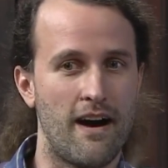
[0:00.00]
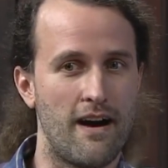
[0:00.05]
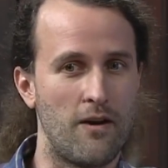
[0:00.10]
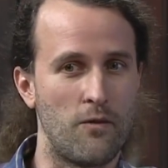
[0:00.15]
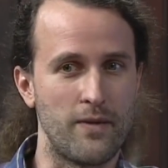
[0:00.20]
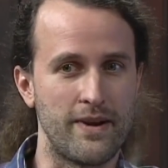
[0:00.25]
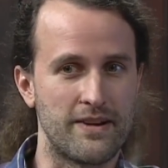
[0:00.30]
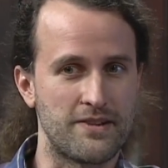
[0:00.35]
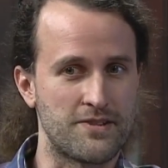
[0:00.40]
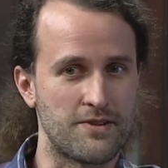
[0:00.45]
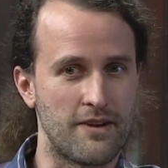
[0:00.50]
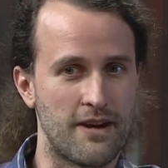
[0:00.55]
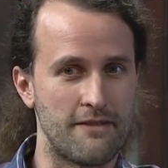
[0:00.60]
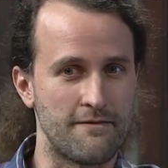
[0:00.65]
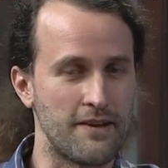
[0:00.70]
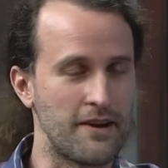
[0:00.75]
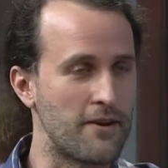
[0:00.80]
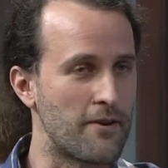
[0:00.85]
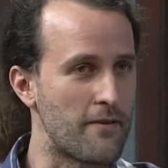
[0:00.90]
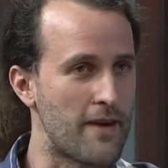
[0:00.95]
We also
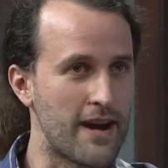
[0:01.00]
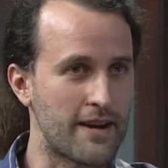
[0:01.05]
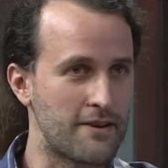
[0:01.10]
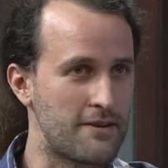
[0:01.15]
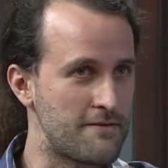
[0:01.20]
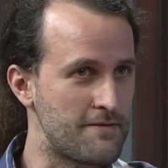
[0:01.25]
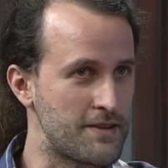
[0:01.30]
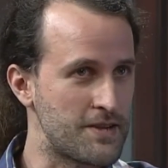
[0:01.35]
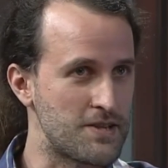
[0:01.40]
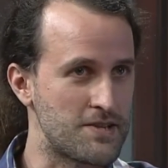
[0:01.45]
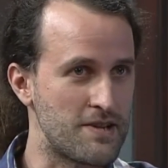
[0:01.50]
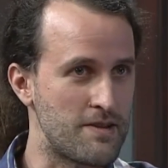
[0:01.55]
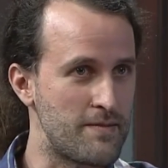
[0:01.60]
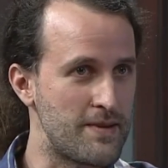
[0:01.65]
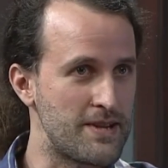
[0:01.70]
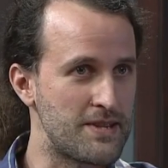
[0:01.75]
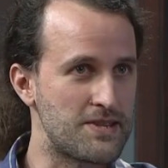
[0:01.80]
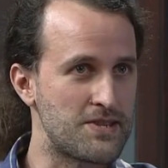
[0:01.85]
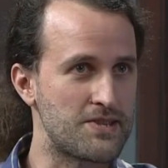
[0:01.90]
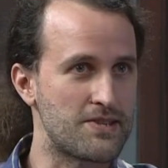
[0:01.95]
have interactive
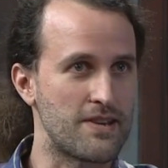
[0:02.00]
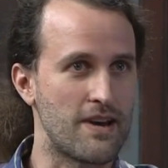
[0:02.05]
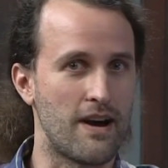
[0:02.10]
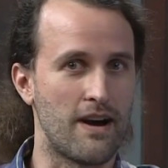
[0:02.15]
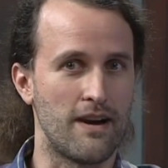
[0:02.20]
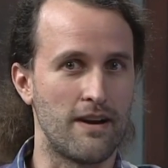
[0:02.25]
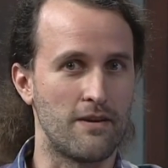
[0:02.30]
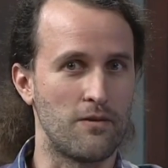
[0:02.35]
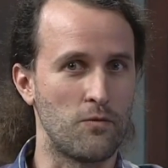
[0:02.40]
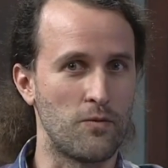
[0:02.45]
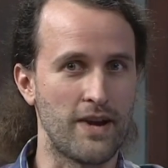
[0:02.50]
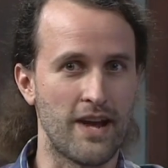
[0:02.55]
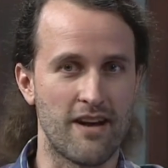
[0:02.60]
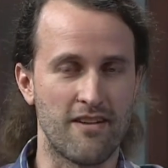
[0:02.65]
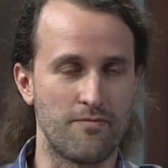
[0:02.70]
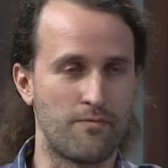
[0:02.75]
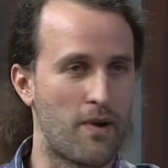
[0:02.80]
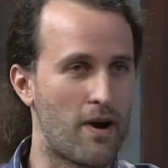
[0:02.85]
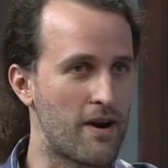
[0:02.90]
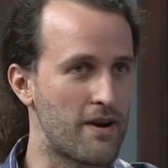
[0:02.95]
exhibits. We
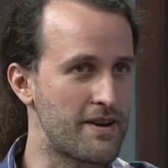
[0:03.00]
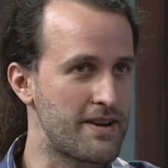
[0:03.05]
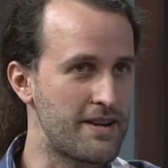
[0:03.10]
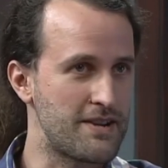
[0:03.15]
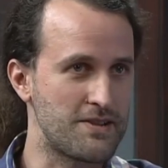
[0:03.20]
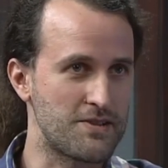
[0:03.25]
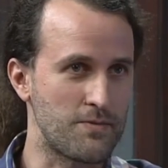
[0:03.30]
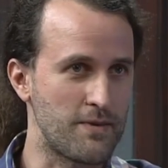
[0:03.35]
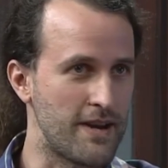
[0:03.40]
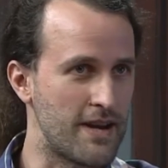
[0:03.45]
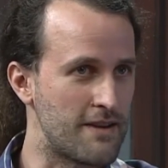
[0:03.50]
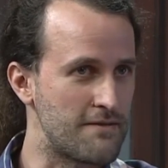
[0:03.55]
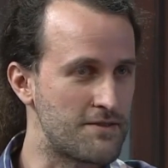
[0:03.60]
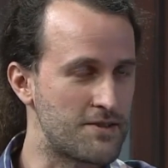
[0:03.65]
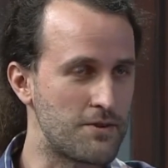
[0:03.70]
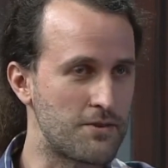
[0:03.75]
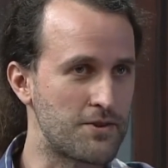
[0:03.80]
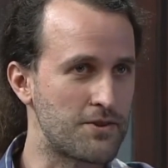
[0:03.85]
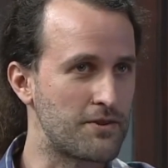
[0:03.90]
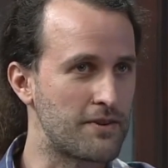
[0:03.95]
have parties. We have
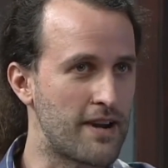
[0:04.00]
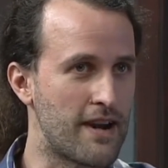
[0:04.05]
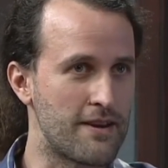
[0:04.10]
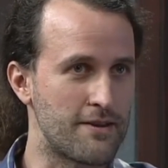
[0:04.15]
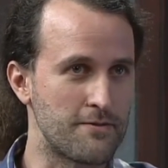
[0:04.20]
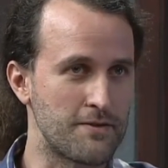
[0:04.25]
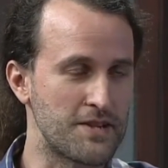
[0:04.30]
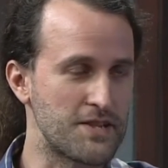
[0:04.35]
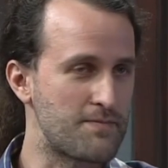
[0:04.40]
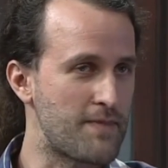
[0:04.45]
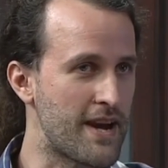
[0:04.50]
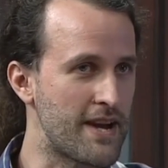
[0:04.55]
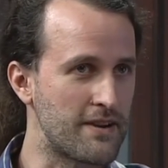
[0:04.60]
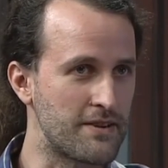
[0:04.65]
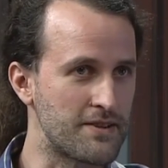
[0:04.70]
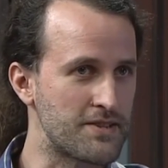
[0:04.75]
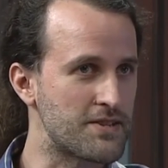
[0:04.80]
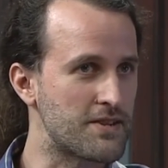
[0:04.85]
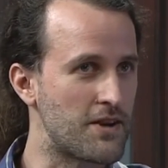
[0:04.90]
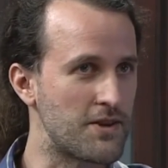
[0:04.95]
social gatherings,
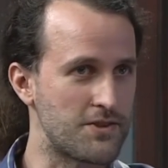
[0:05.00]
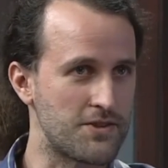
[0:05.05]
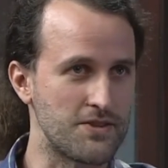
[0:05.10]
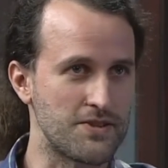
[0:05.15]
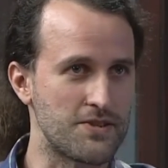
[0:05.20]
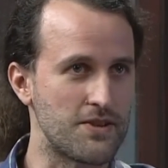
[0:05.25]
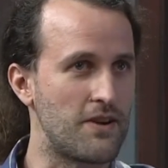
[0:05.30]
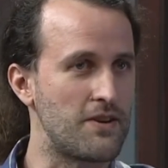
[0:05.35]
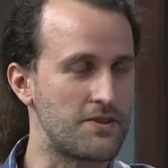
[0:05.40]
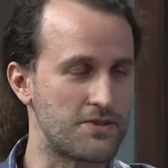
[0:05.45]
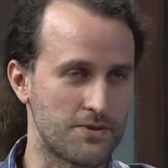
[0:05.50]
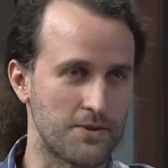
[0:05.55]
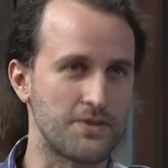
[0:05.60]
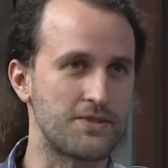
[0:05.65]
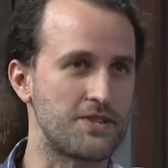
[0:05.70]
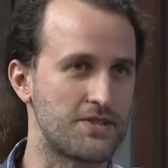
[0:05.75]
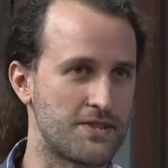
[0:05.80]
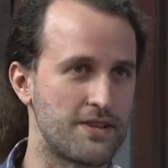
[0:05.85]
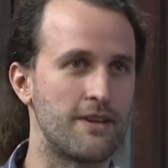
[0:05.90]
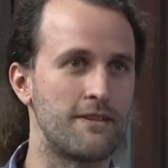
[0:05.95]
panel discussions, all
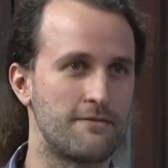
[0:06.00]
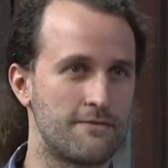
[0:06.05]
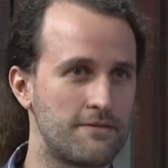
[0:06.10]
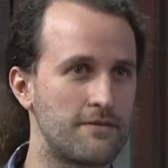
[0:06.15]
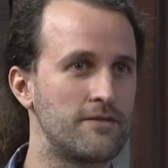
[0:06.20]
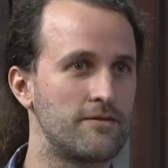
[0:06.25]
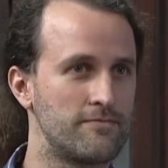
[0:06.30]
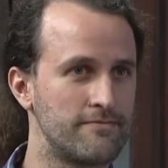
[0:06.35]
sorts of stuff.